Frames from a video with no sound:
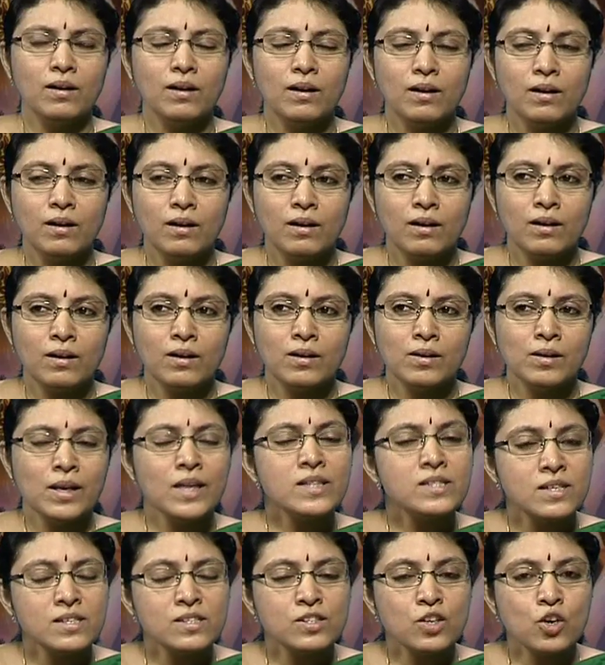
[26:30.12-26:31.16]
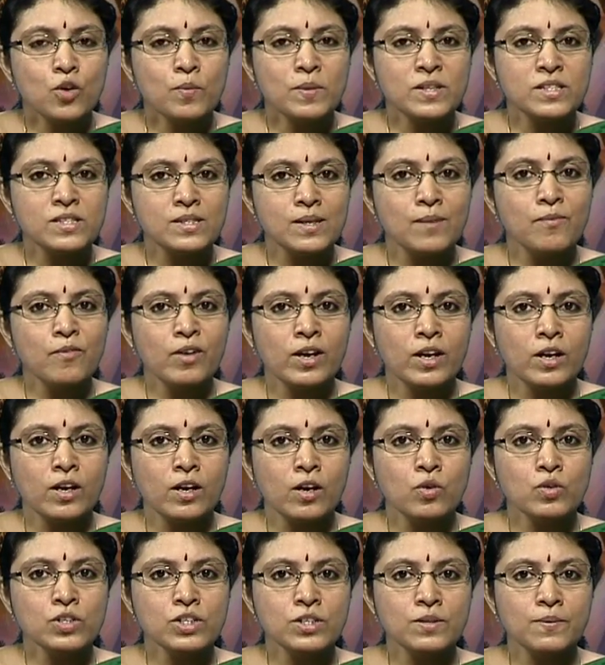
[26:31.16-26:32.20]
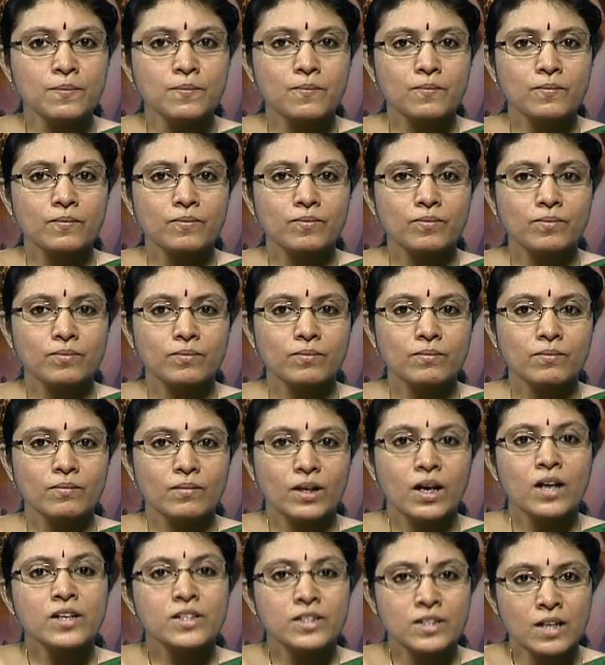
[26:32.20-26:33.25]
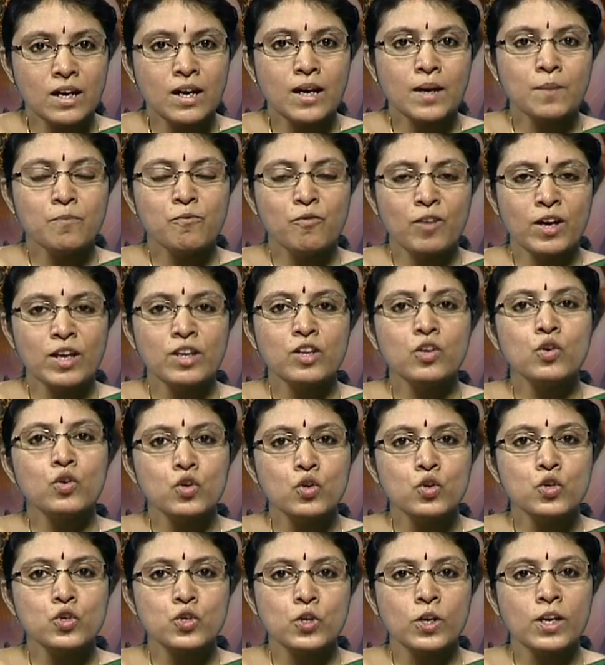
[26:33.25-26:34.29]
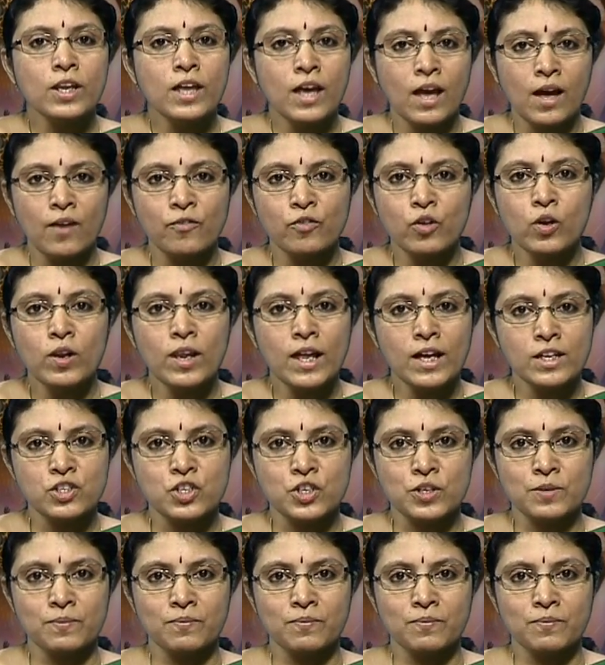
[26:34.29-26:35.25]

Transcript: Let us assume it is somewhere around a time when you usually have your lunch,